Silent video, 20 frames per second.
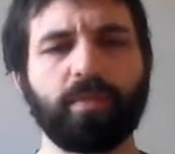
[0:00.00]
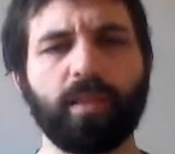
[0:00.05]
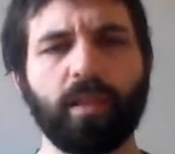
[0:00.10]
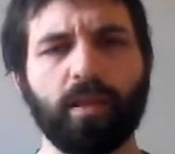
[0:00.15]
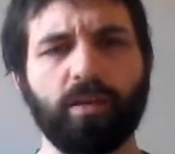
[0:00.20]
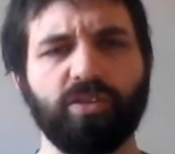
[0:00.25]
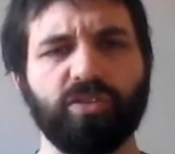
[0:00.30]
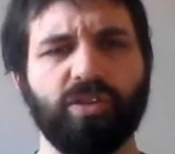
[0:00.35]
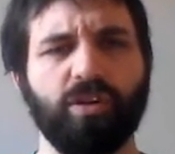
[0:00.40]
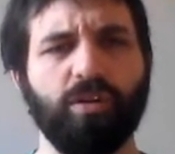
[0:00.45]

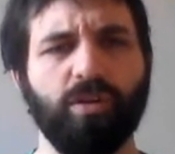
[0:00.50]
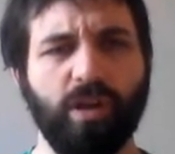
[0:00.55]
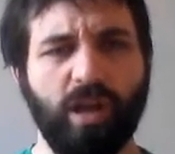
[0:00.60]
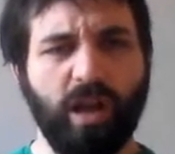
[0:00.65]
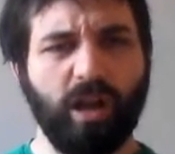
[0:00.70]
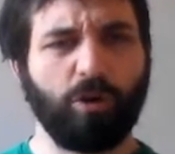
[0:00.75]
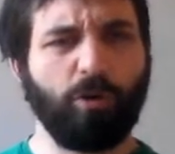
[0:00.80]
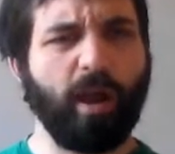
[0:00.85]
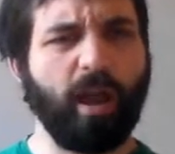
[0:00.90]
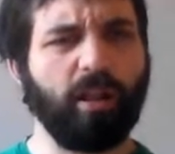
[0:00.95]
So
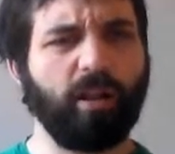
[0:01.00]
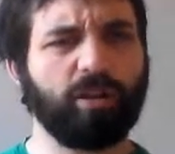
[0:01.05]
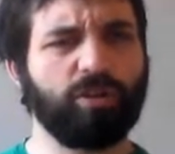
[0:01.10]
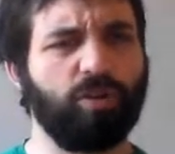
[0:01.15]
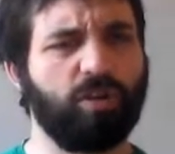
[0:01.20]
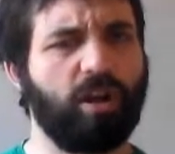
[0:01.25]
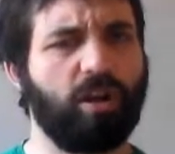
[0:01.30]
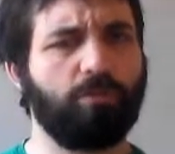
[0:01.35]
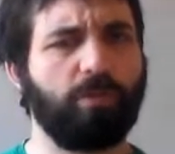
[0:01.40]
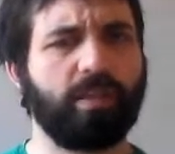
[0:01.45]
quite a lot
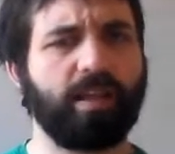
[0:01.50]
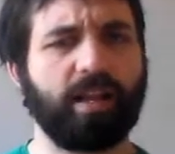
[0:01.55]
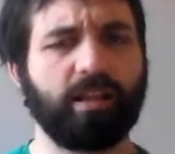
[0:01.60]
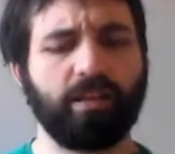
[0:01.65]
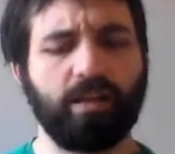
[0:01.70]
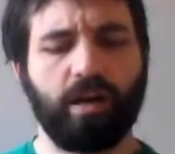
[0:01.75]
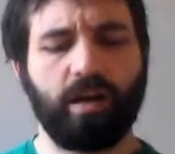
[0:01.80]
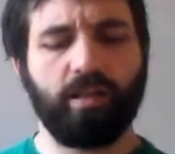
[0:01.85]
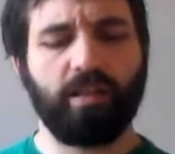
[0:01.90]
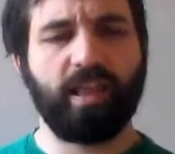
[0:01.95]
going on with that
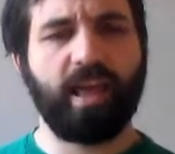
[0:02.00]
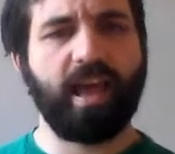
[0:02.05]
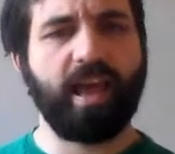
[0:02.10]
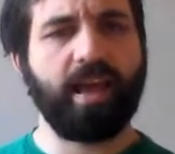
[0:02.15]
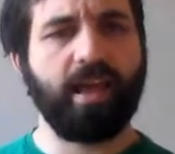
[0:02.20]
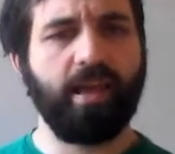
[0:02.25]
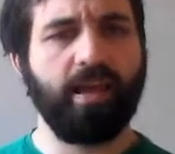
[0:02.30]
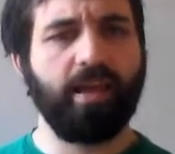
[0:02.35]
card there.